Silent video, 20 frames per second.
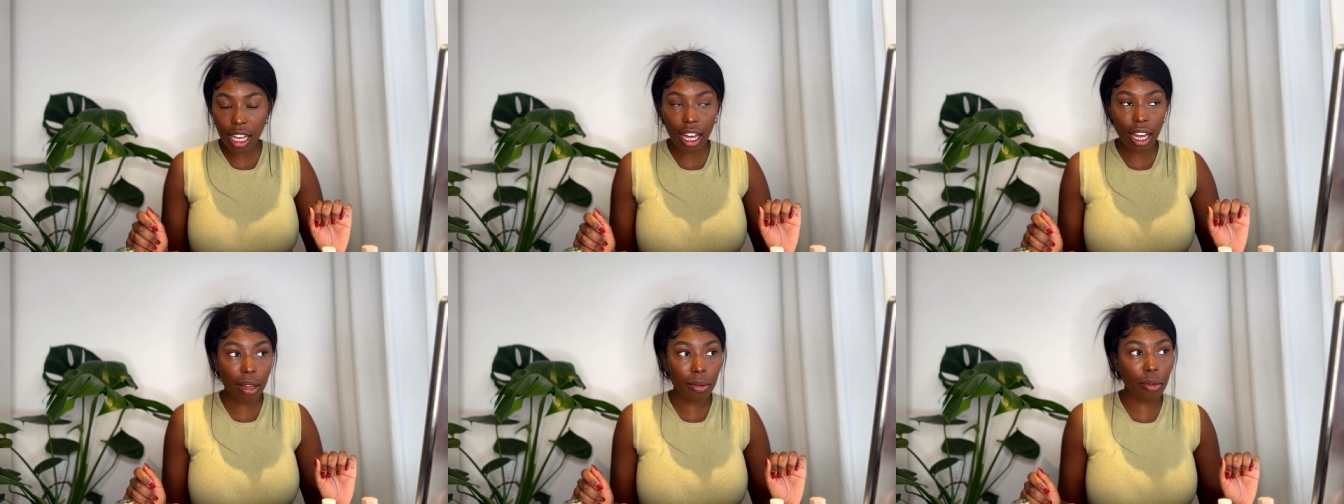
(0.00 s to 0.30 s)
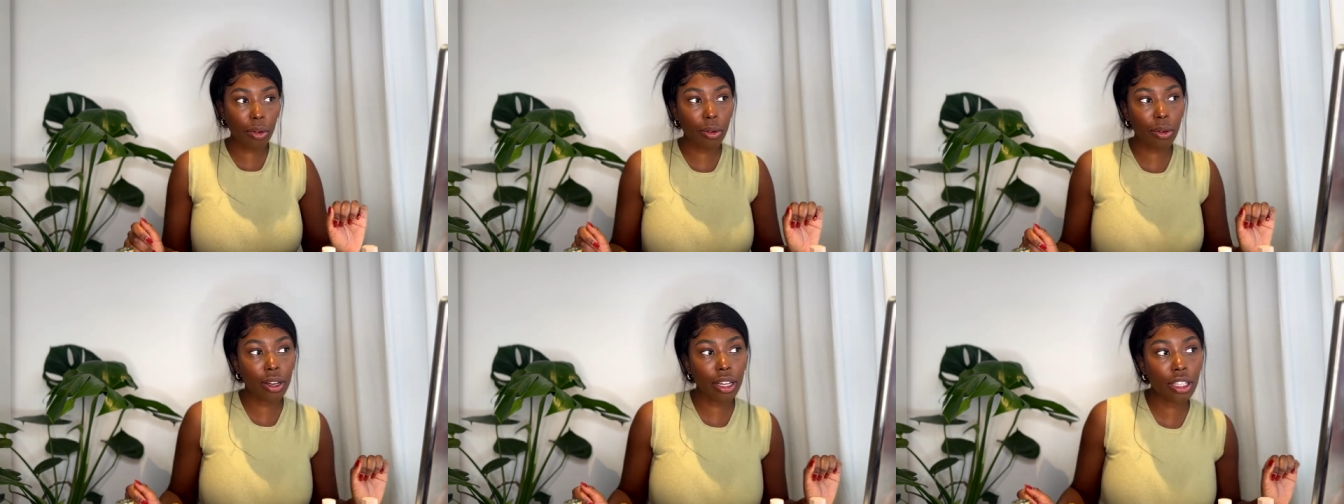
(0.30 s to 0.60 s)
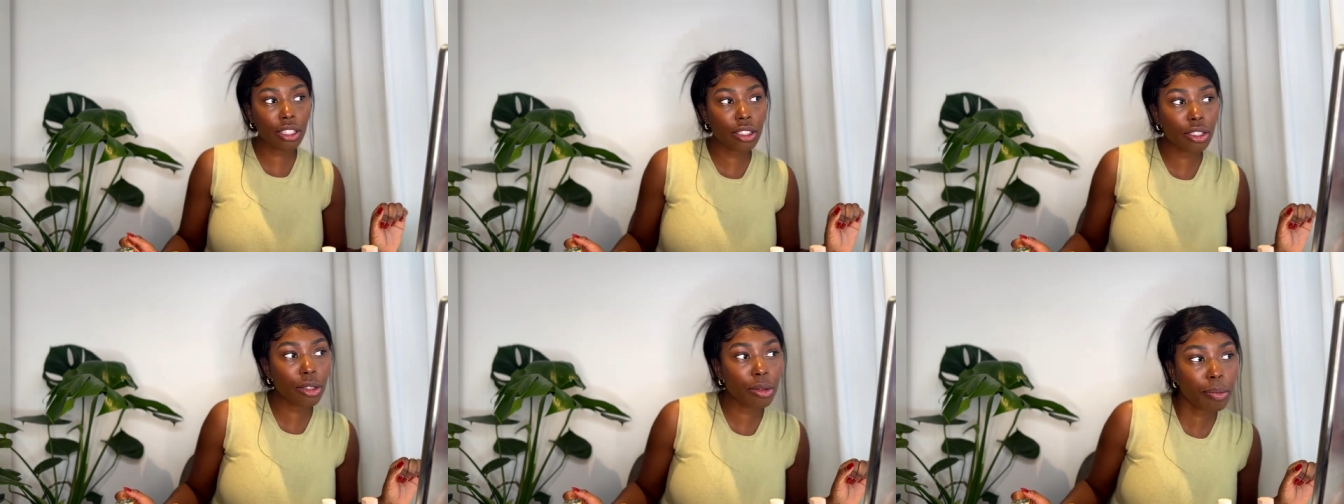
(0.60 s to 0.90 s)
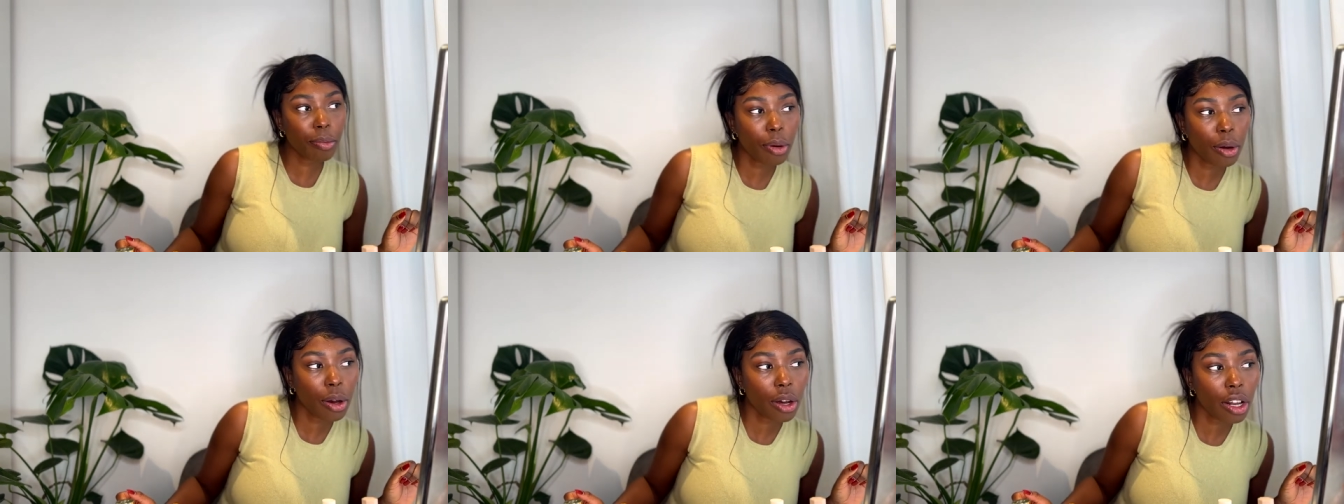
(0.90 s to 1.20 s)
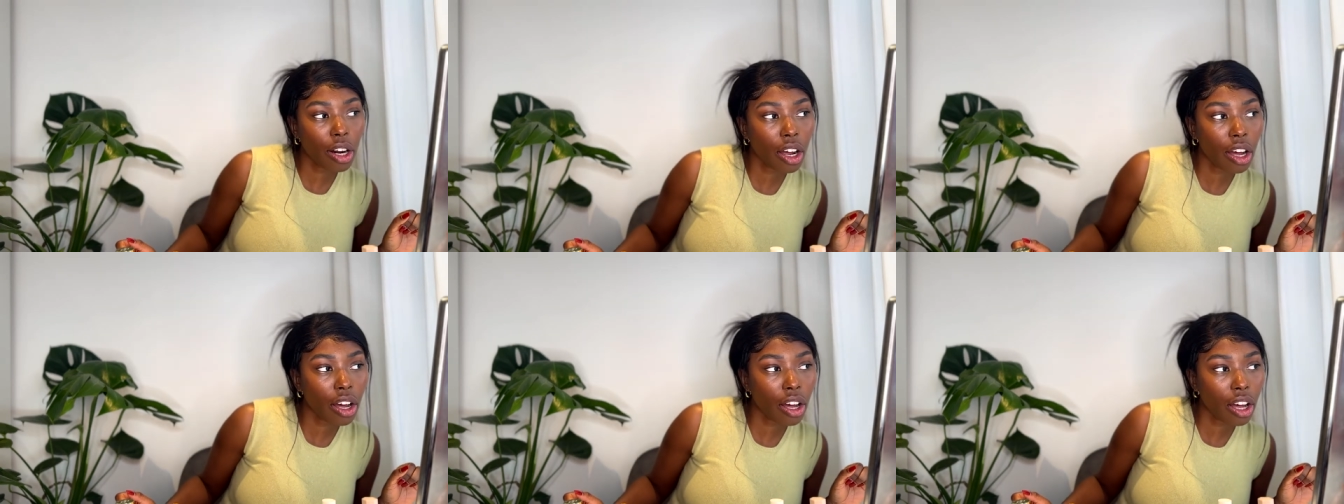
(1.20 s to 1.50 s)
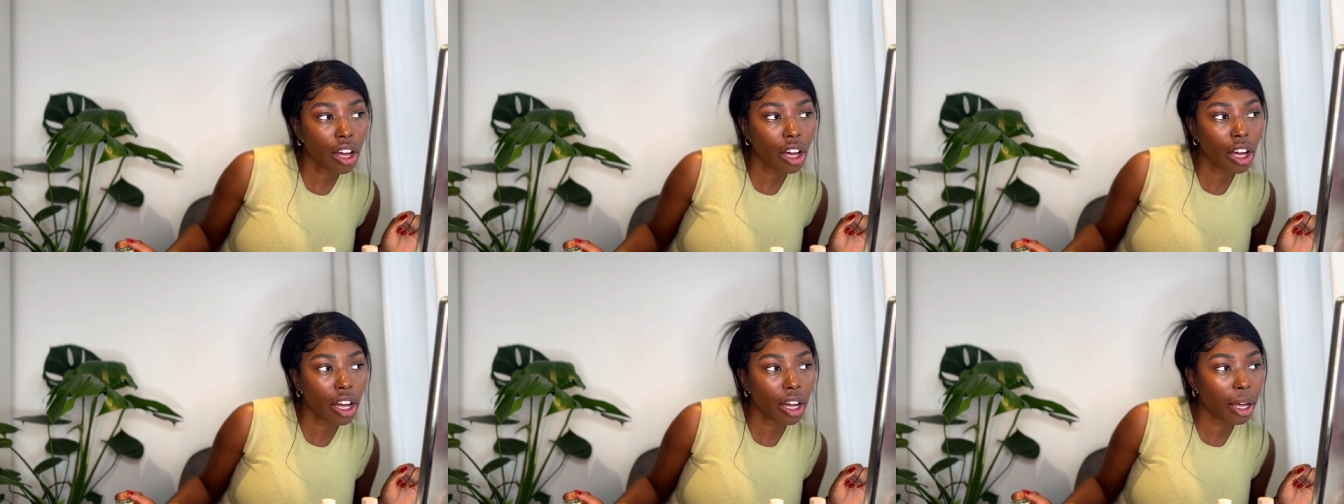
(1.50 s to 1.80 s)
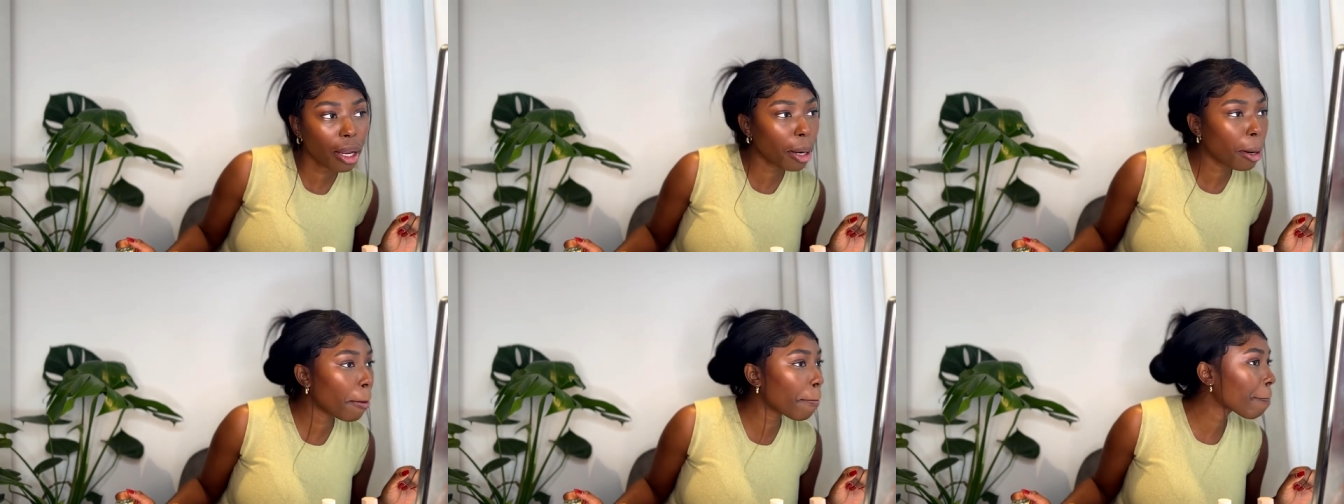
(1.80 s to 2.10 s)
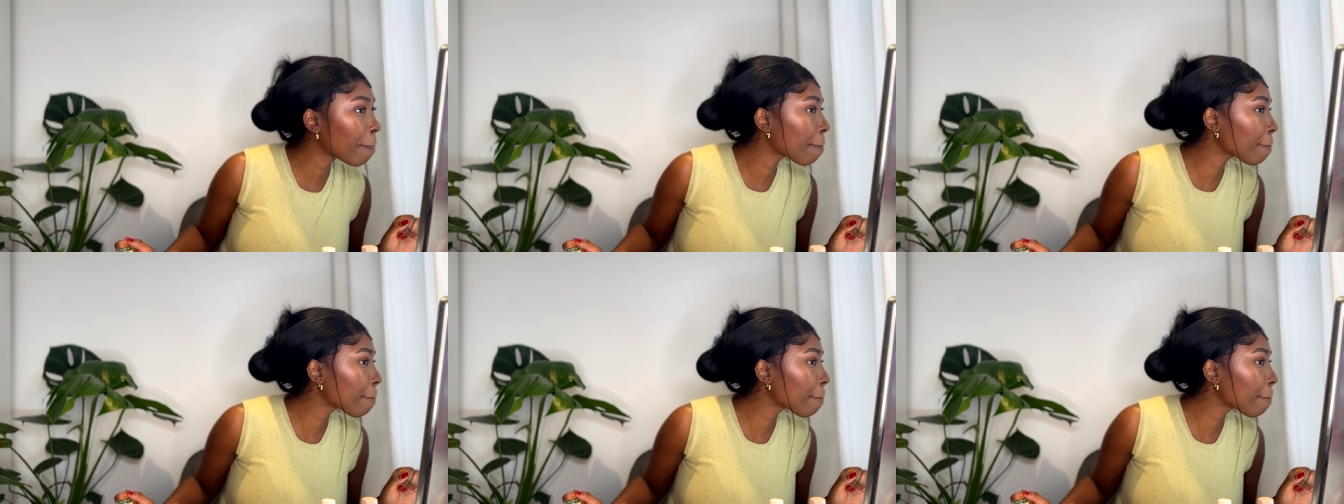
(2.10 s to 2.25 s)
I'm going to put on